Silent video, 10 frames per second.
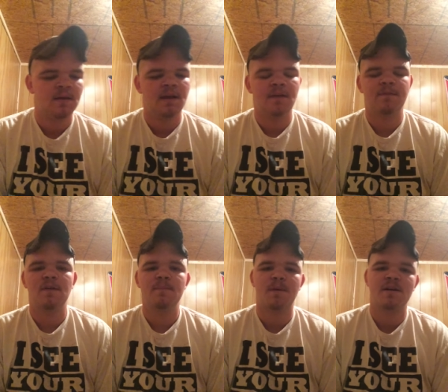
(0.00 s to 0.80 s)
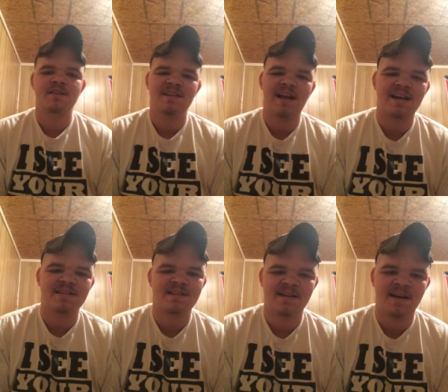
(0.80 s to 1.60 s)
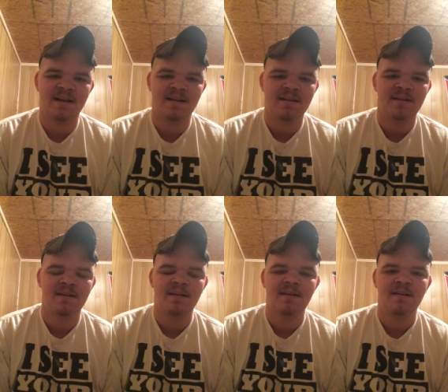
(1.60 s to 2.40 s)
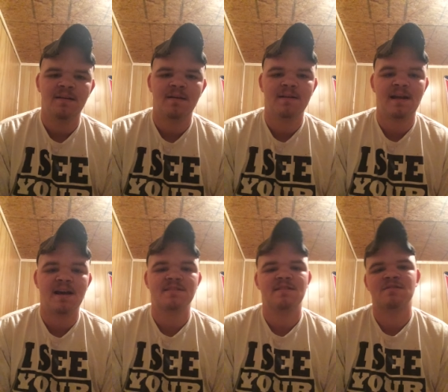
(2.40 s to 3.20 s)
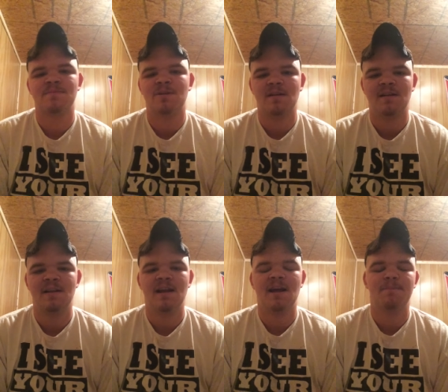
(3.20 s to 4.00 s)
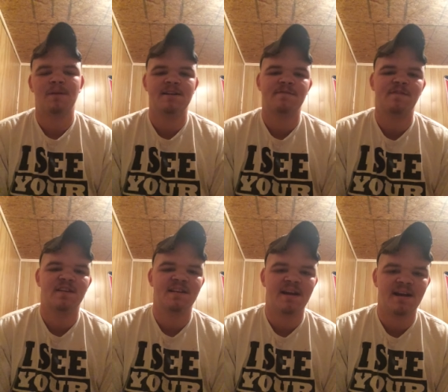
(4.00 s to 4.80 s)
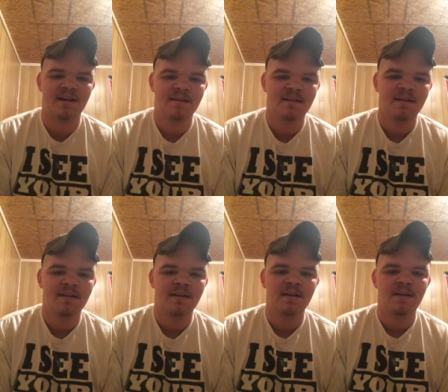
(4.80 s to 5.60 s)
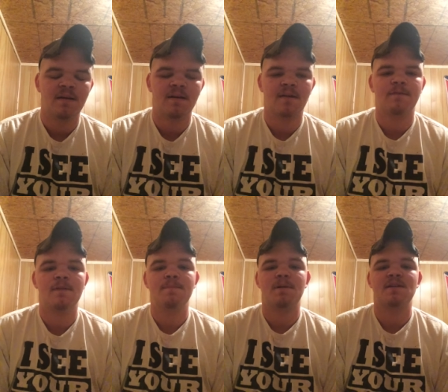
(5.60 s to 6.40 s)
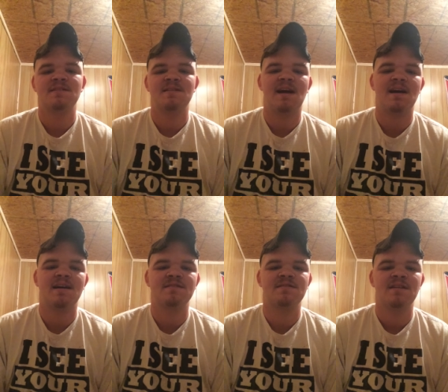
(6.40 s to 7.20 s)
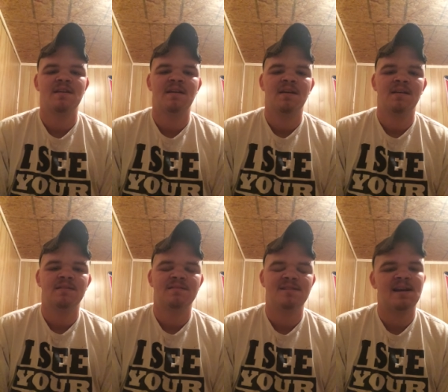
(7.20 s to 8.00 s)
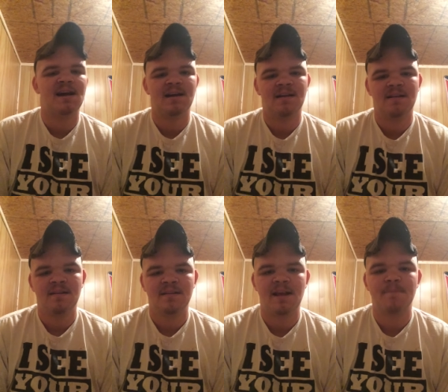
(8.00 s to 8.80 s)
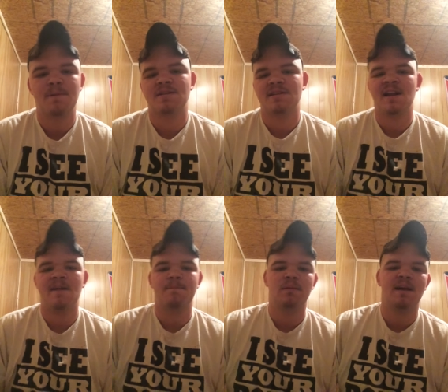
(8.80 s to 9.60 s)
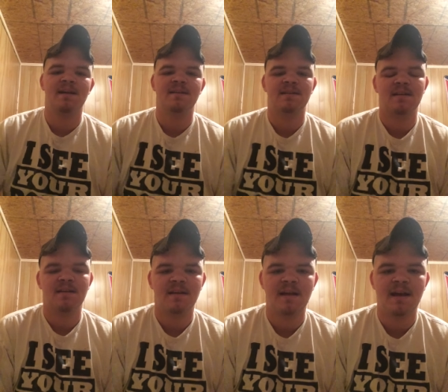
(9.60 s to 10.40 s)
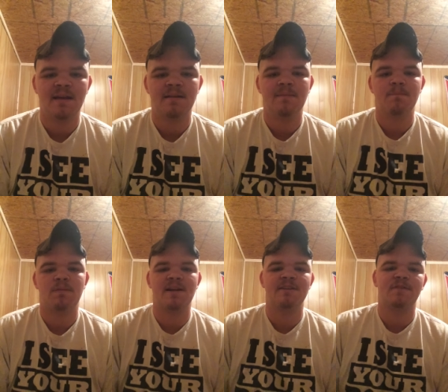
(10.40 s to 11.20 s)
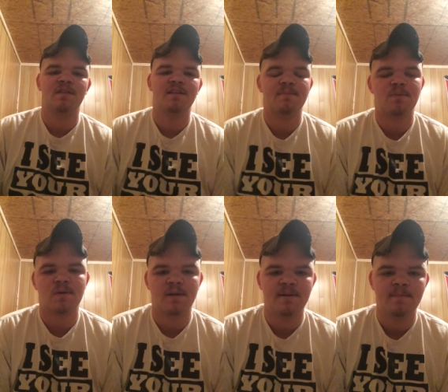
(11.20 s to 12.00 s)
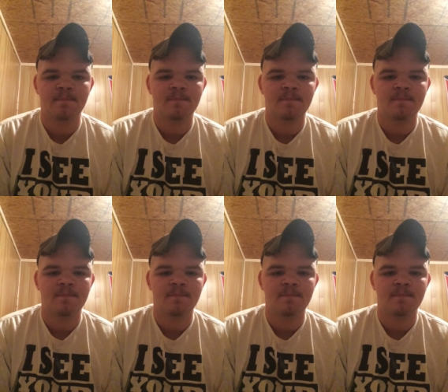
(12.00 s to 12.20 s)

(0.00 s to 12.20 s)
If one person dies tonight or dies this morning, he had plans for tonight. Or if one person dies tonight, that person had planned had plans for in the morning